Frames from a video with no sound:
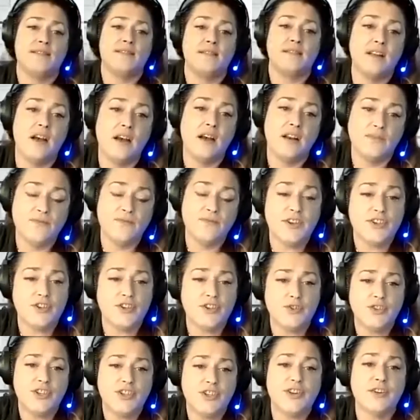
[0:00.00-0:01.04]
as an
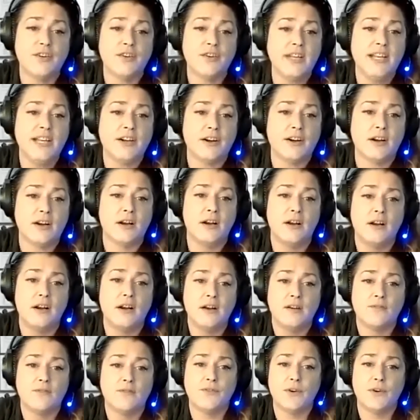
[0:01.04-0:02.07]
unofficial cheerleader
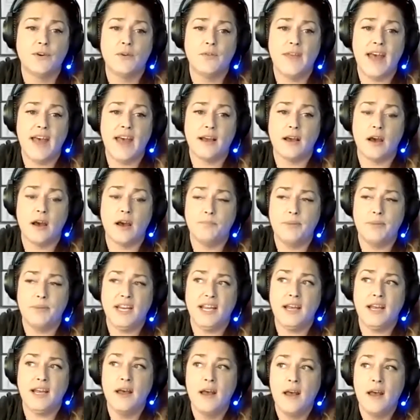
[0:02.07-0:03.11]
for that
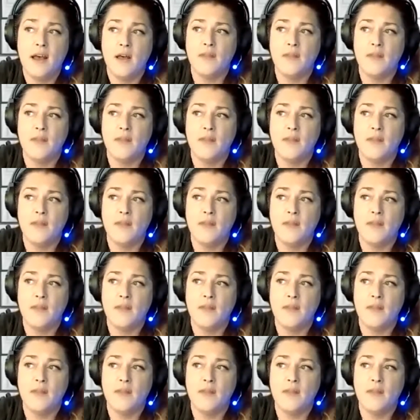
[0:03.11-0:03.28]
company.